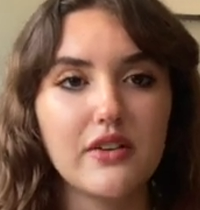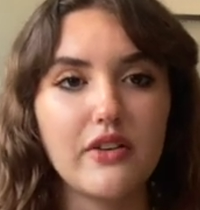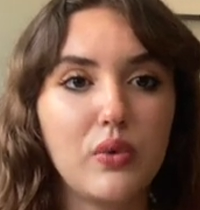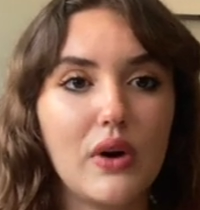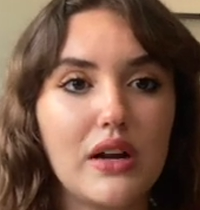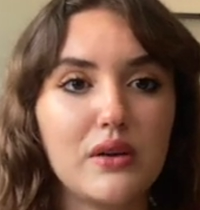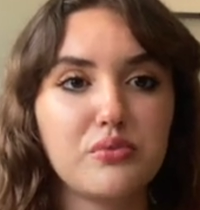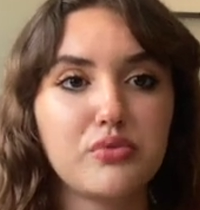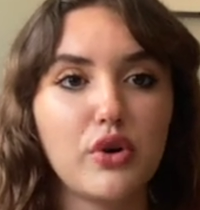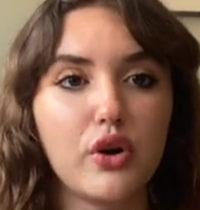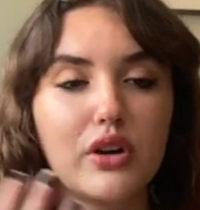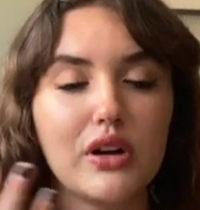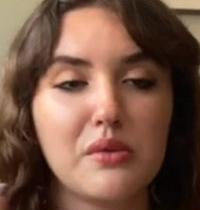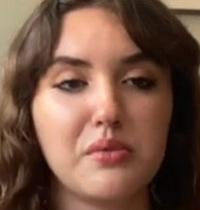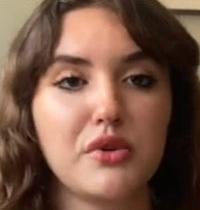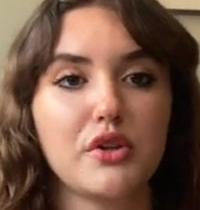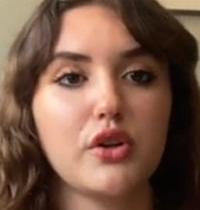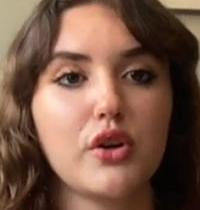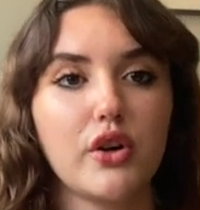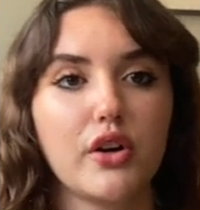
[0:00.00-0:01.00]
Wynne broke up
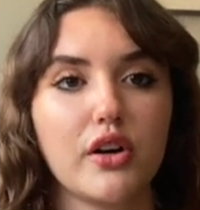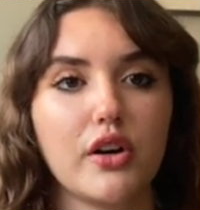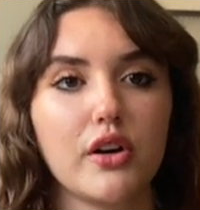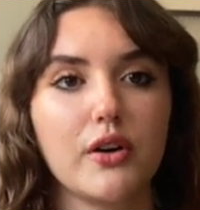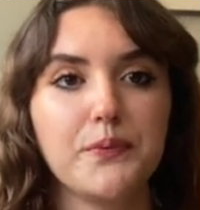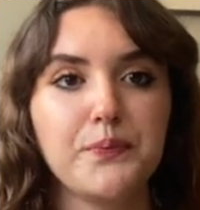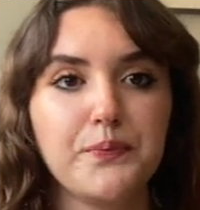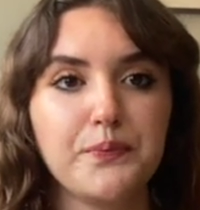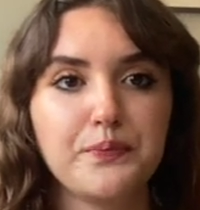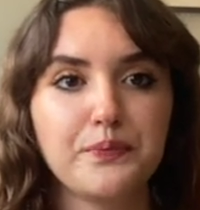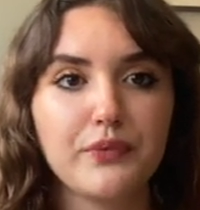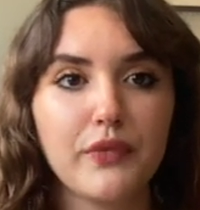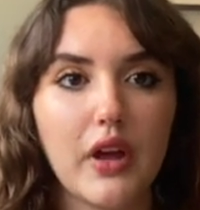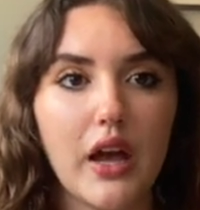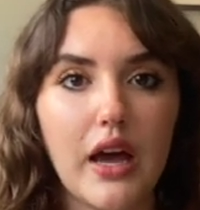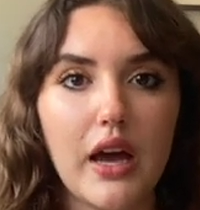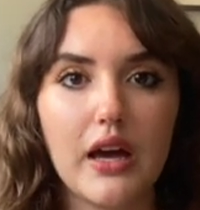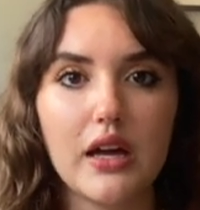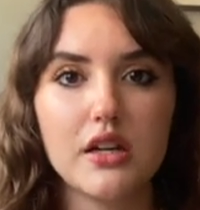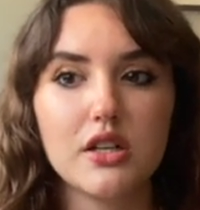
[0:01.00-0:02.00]
with her
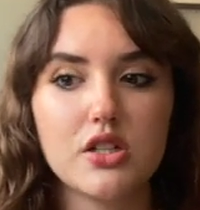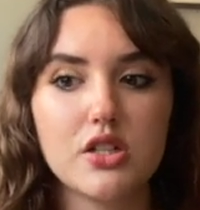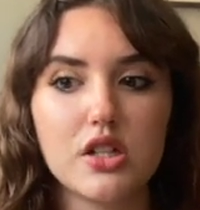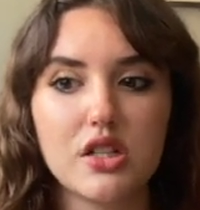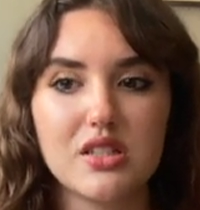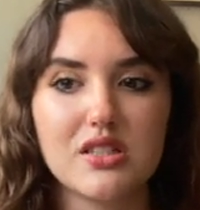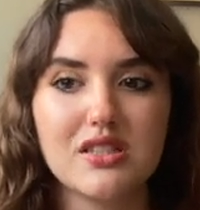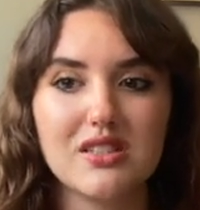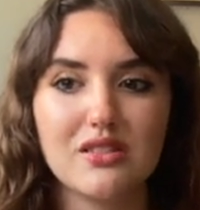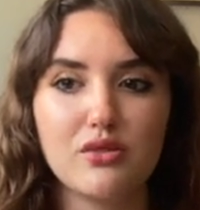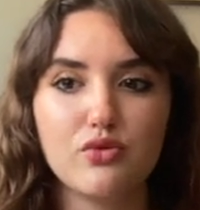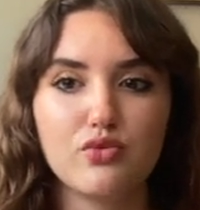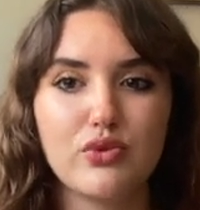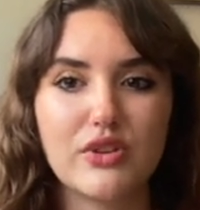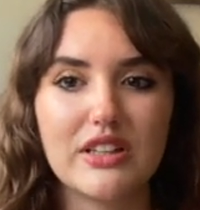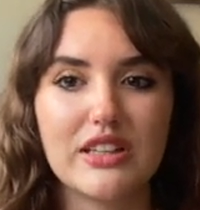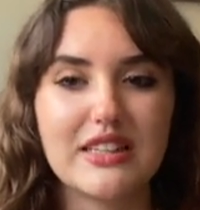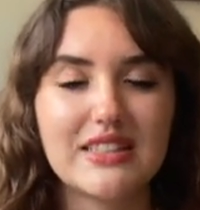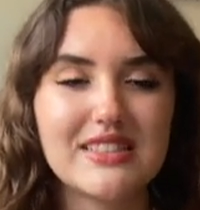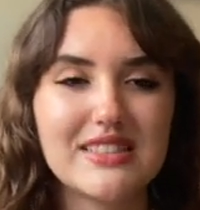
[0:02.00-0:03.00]
and she's
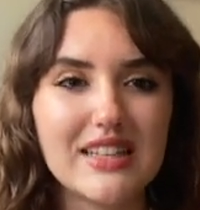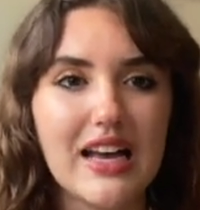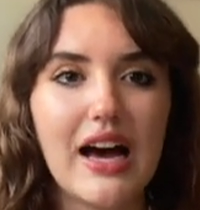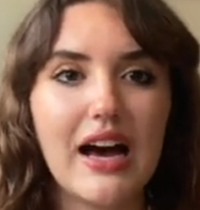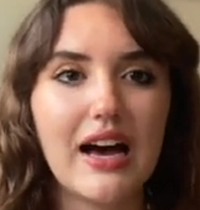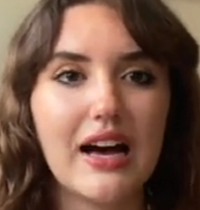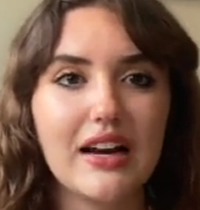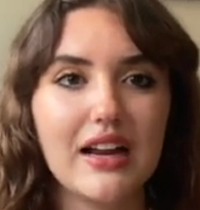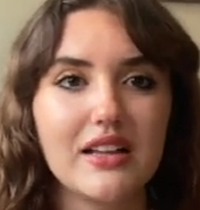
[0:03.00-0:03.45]
really sad.